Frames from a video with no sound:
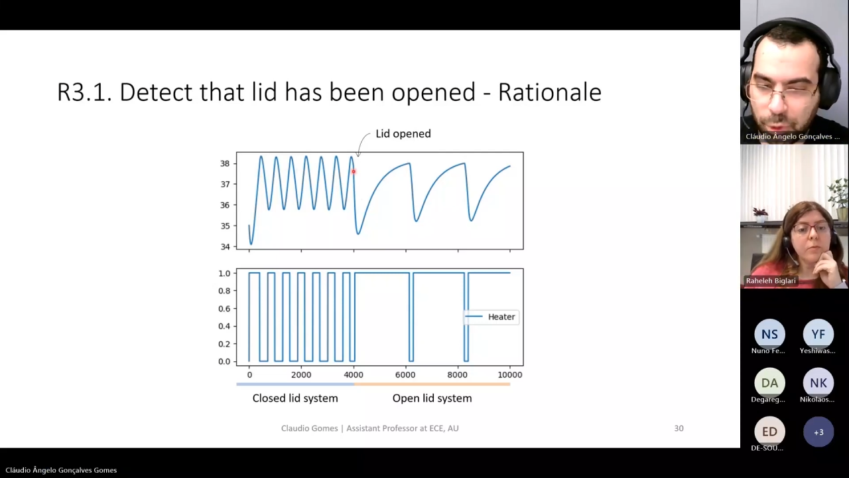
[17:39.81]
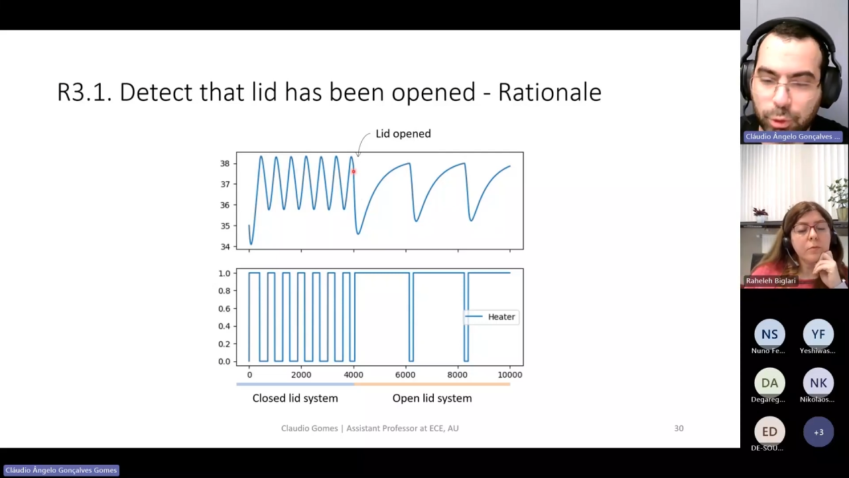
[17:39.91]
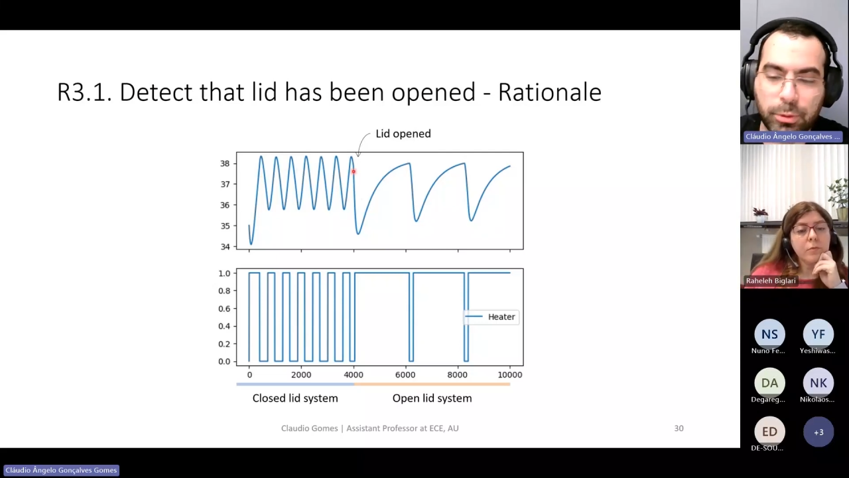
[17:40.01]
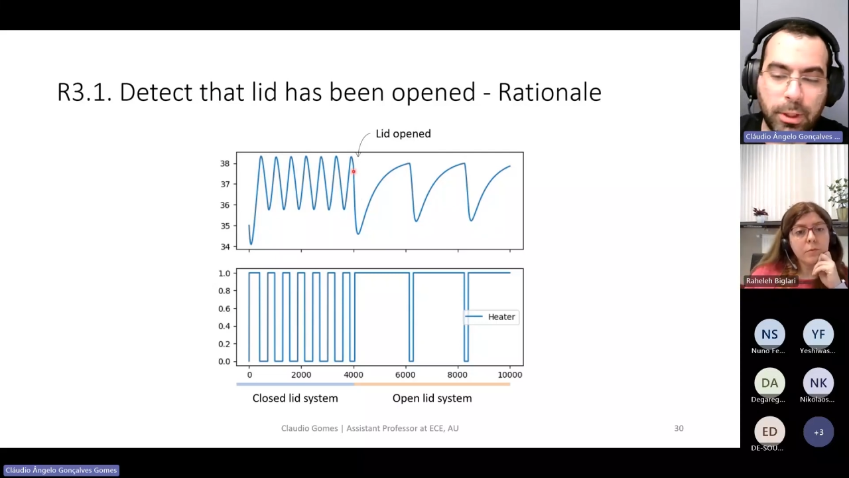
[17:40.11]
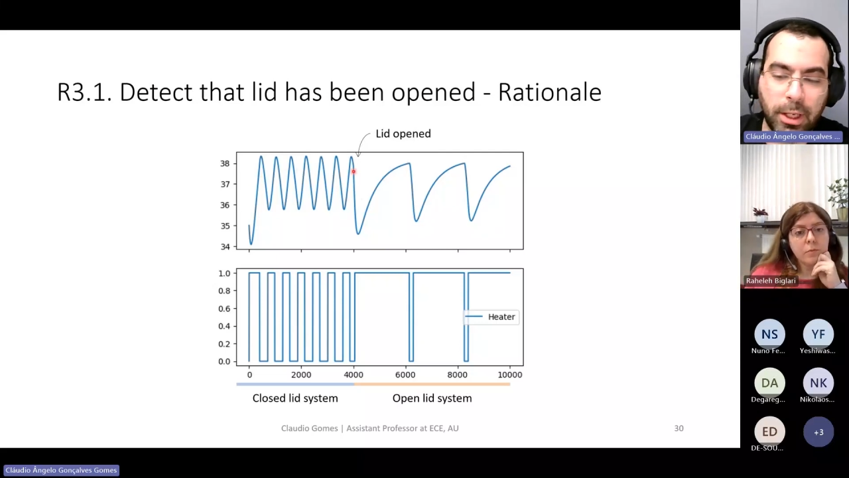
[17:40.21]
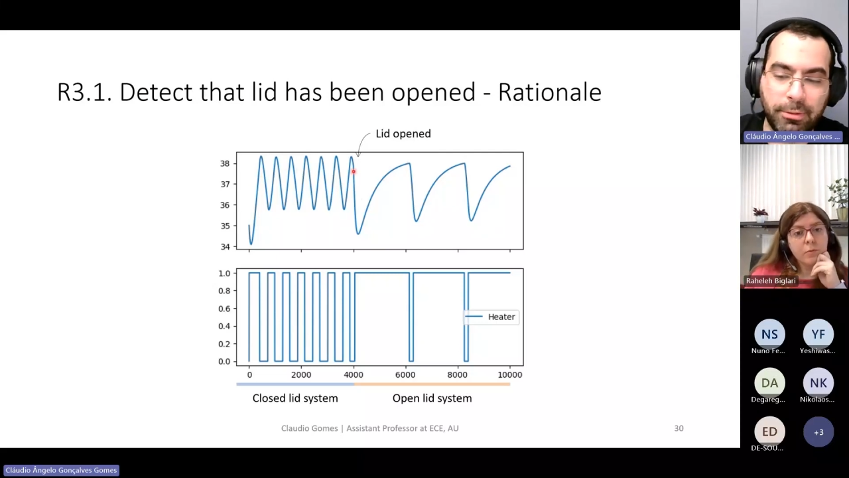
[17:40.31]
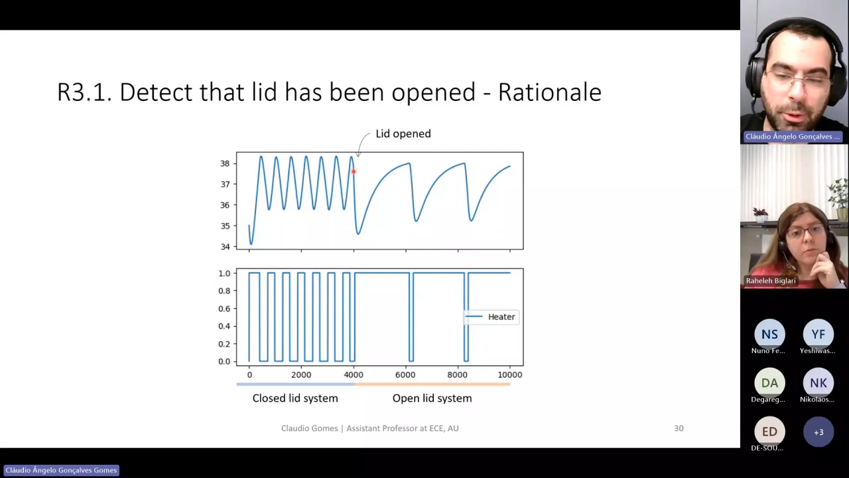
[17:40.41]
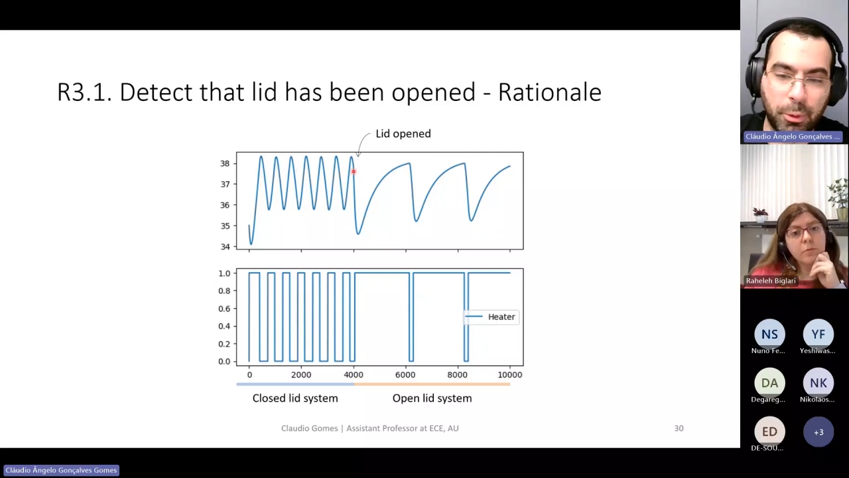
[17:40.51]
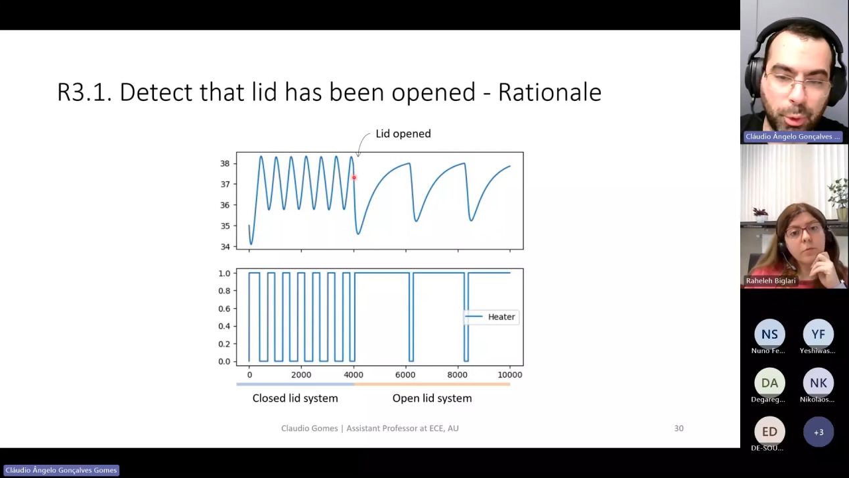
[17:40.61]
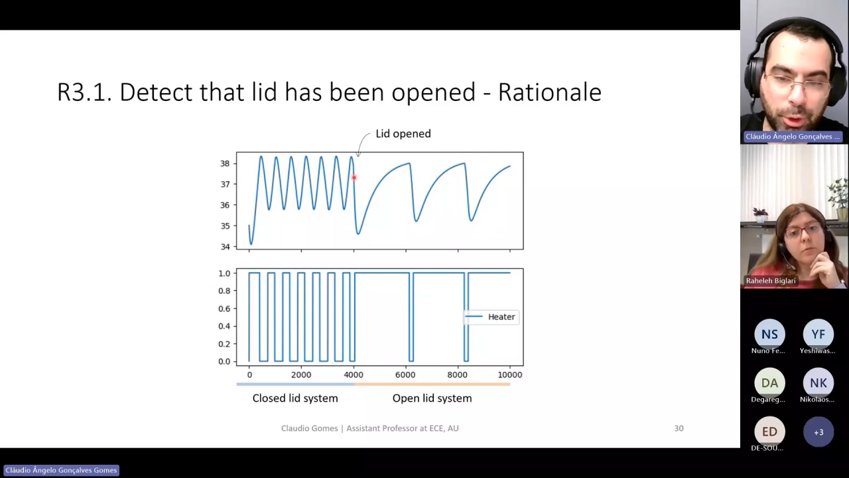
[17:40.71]
we should
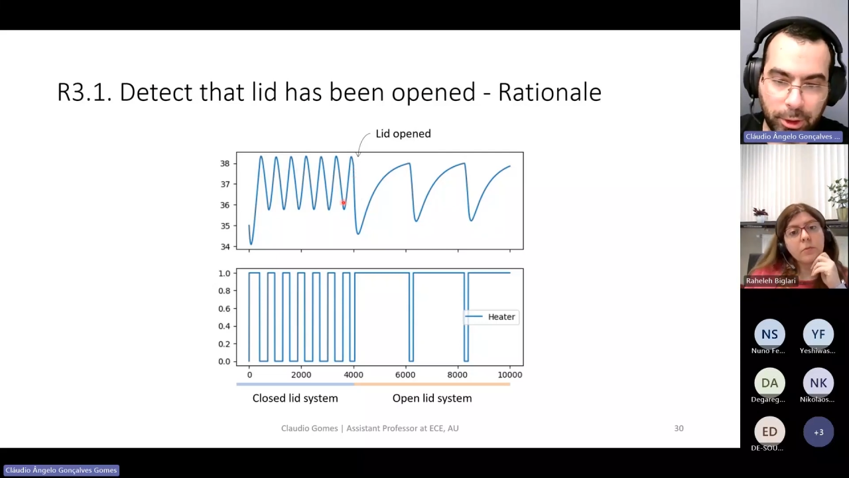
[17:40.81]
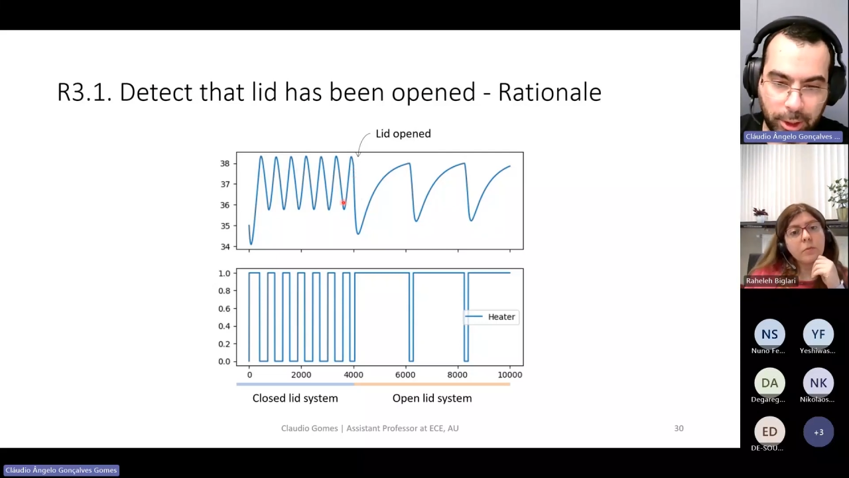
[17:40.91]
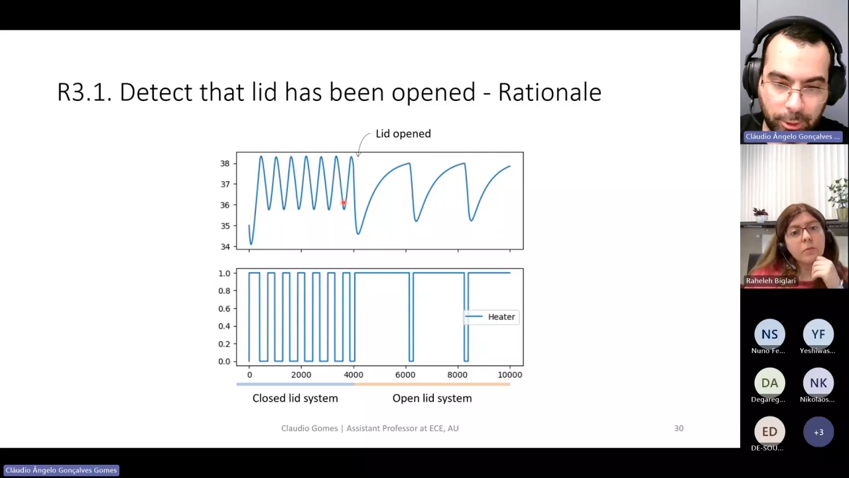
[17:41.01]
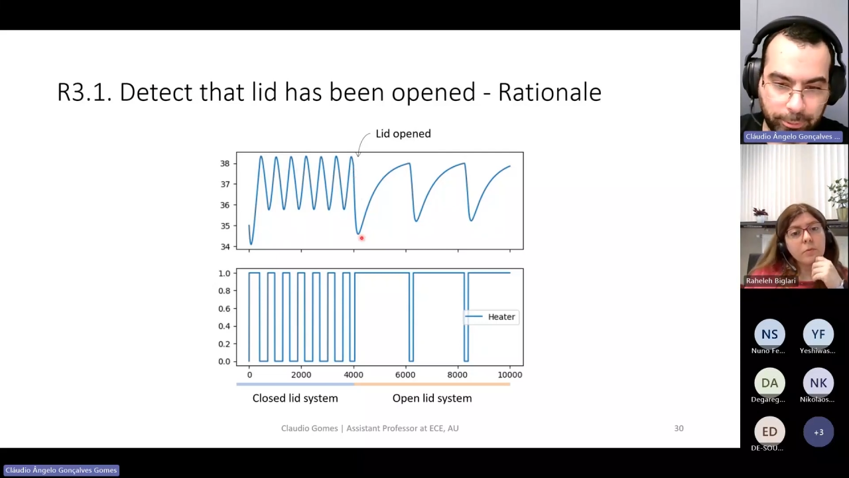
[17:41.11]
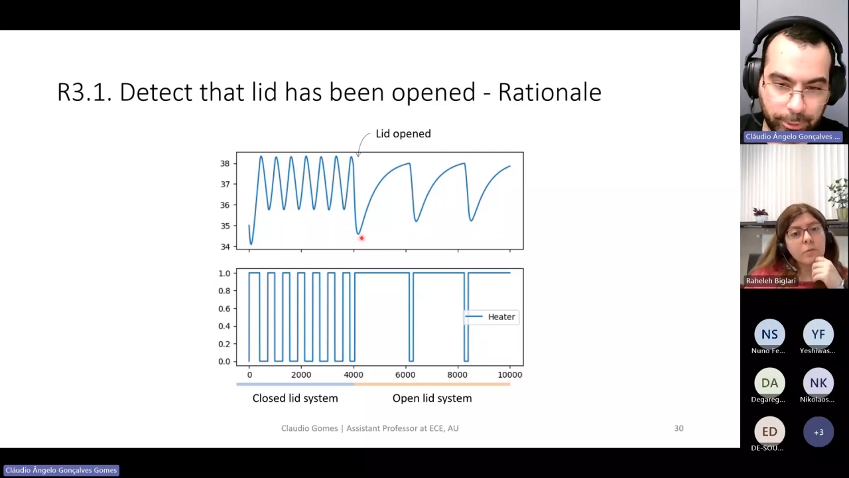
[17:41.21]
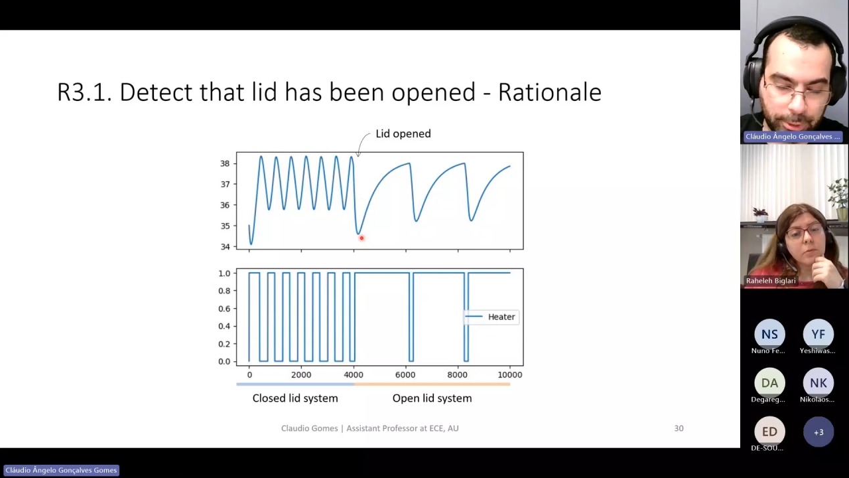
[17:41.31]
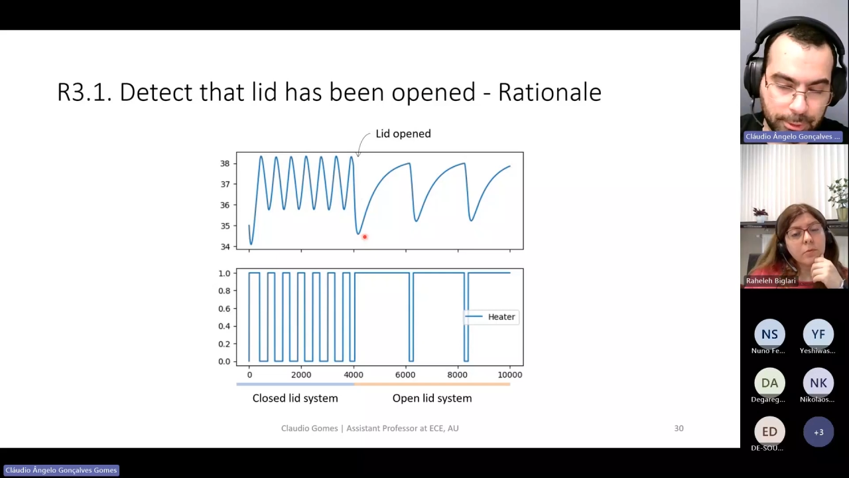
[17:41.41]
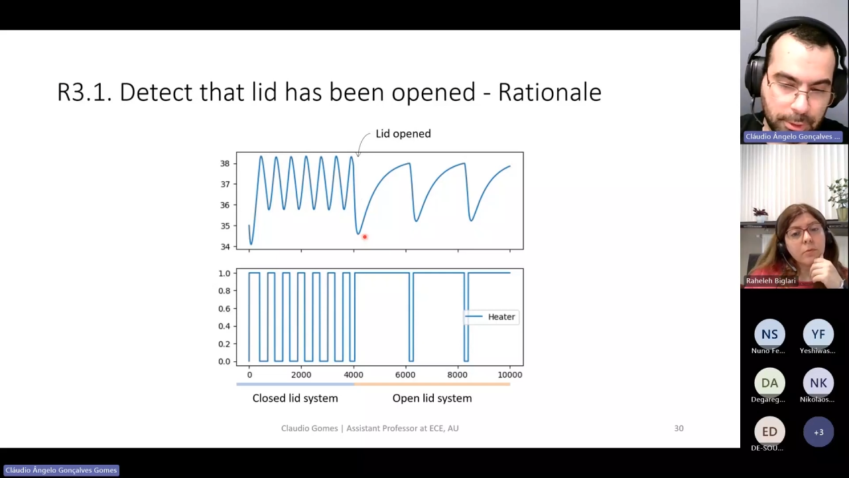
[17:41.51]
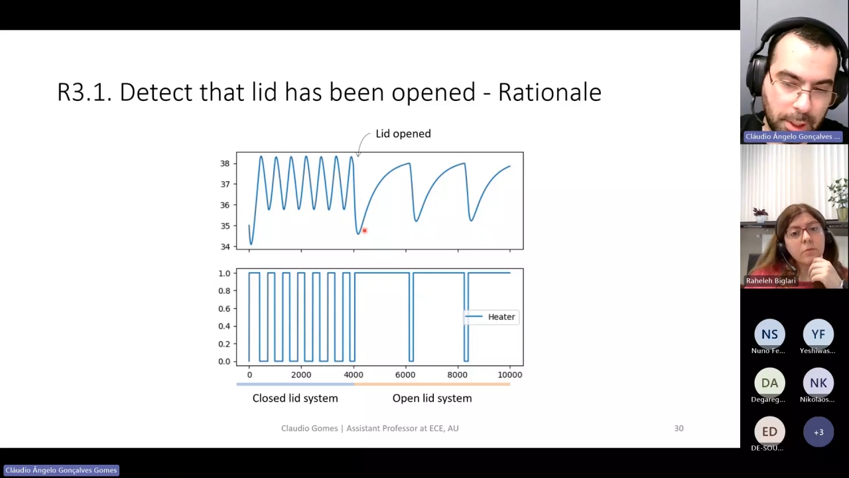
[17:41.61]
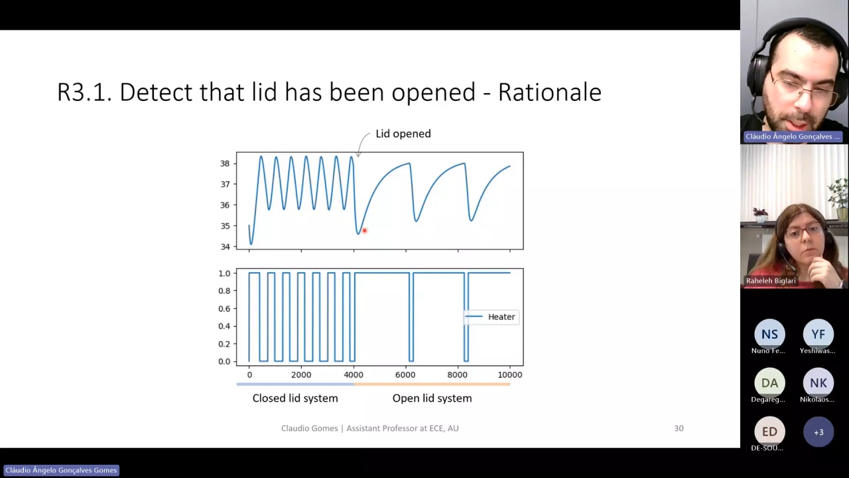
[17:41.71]
have our work cut out for
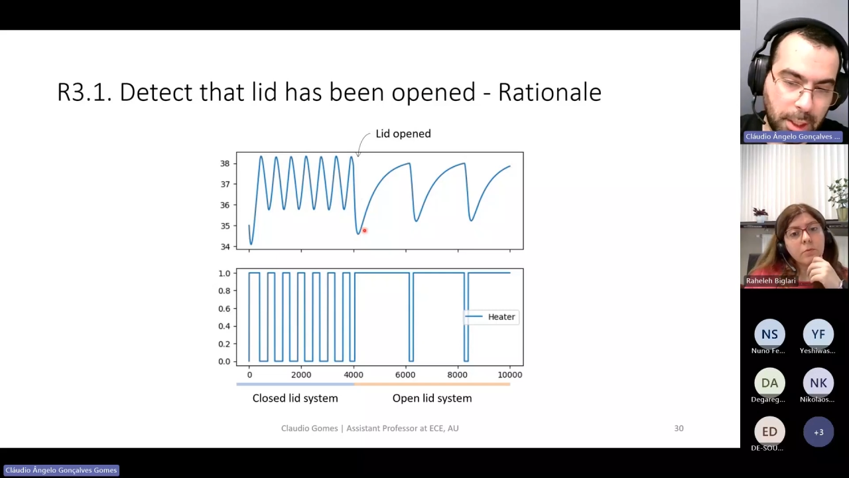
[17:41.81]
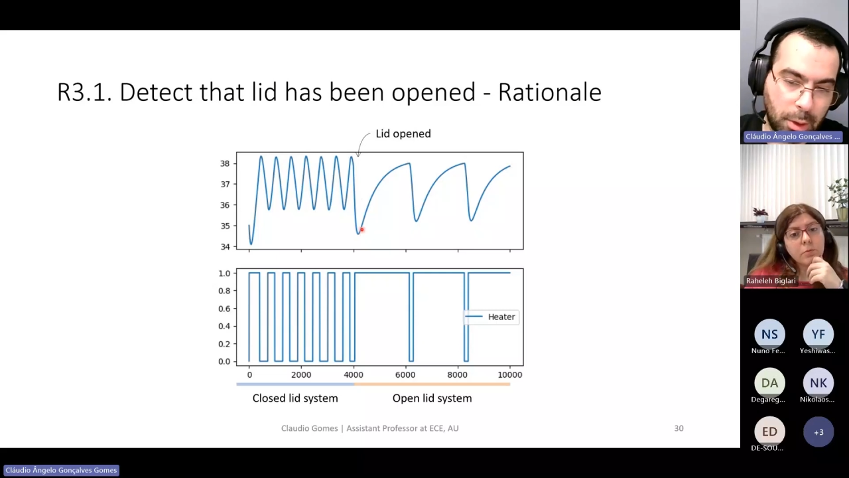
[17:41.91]
us